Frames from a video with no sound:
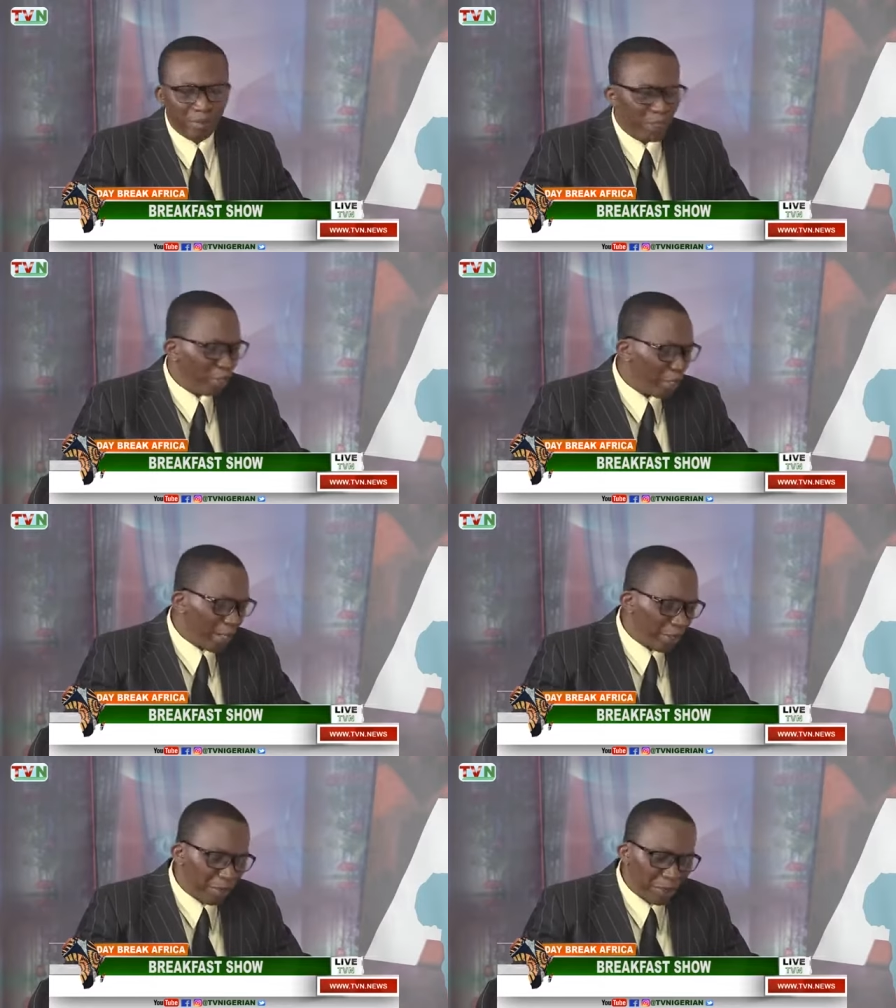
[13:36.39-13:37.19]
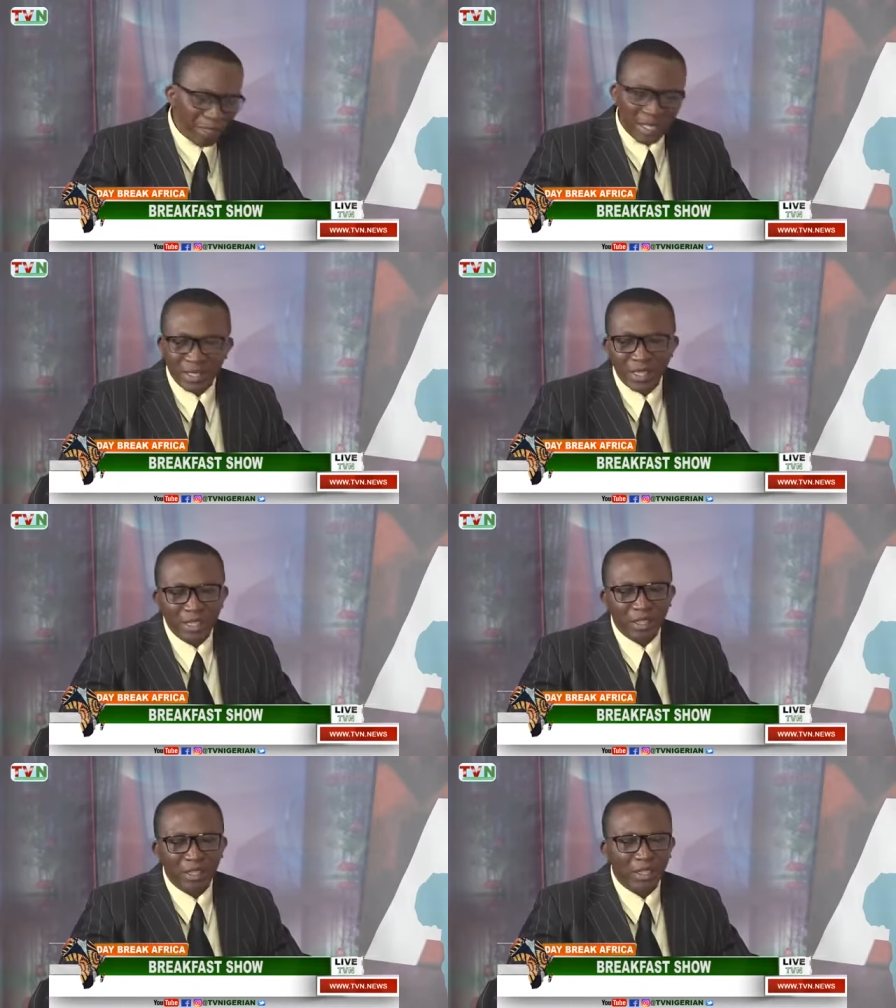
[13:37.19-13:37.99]
I mean, going by what people are
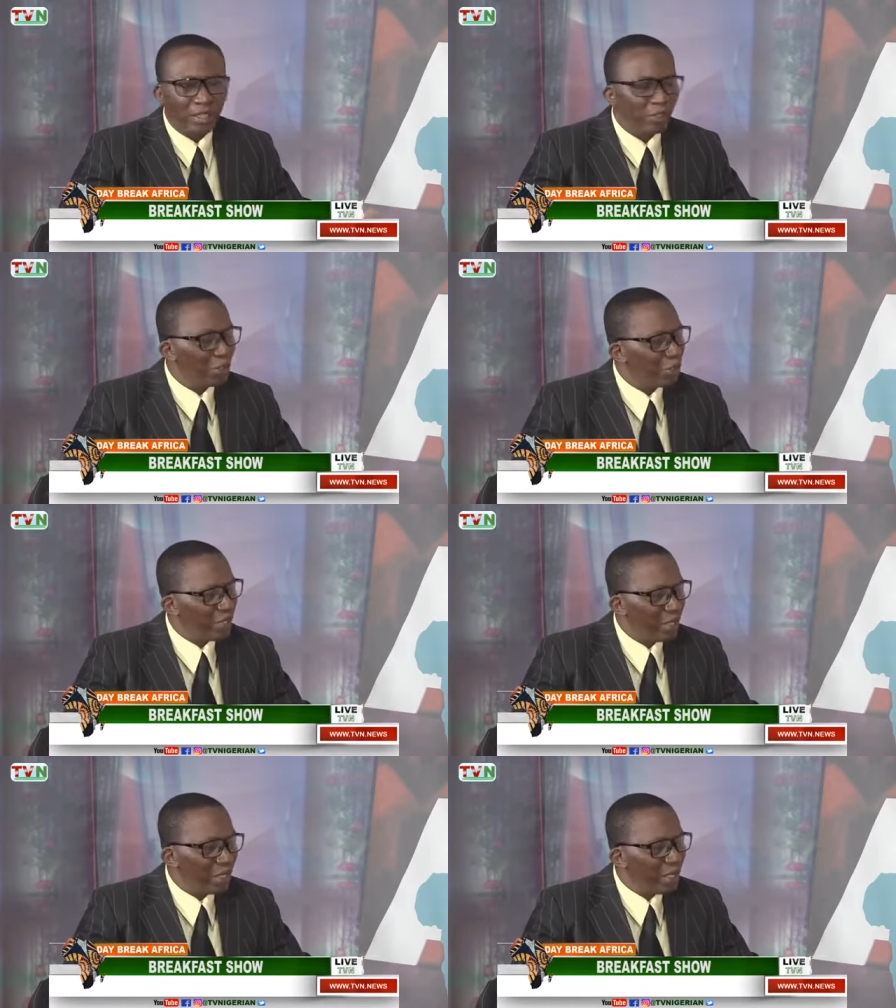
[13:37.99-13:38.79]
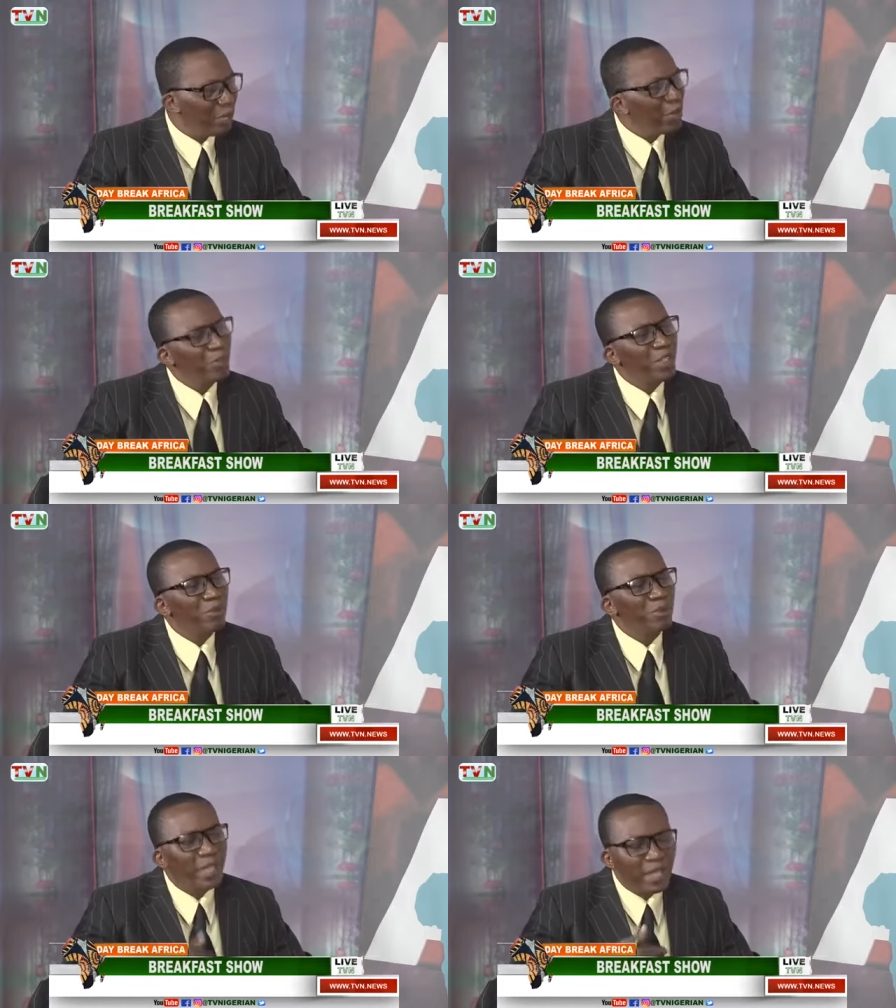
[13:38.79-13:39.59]
saying on the social media, people need
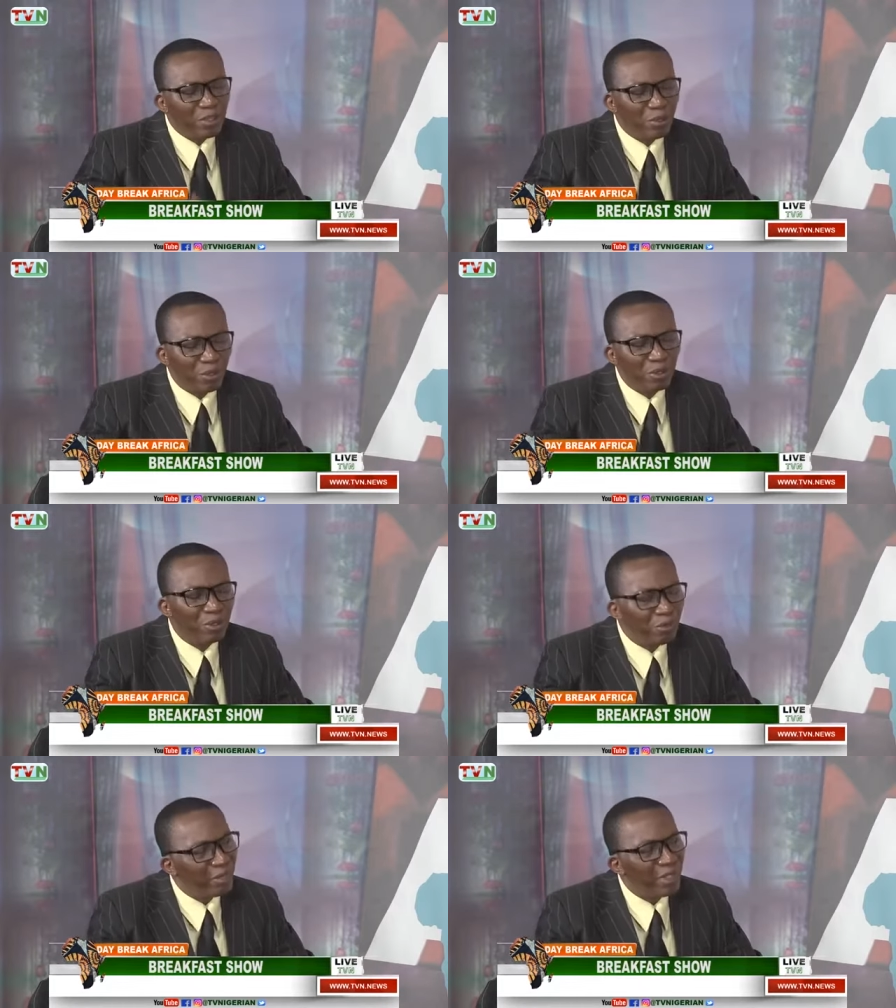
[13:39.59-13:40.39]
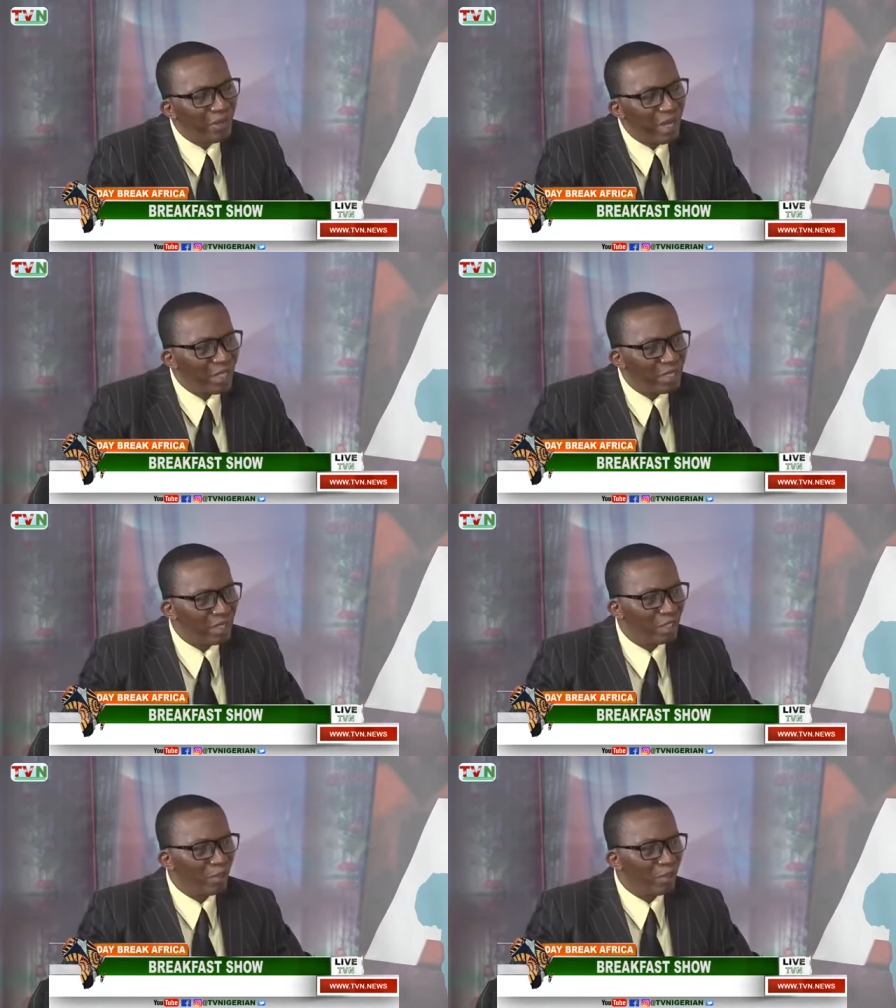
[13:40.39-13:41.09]
to get to know the facts.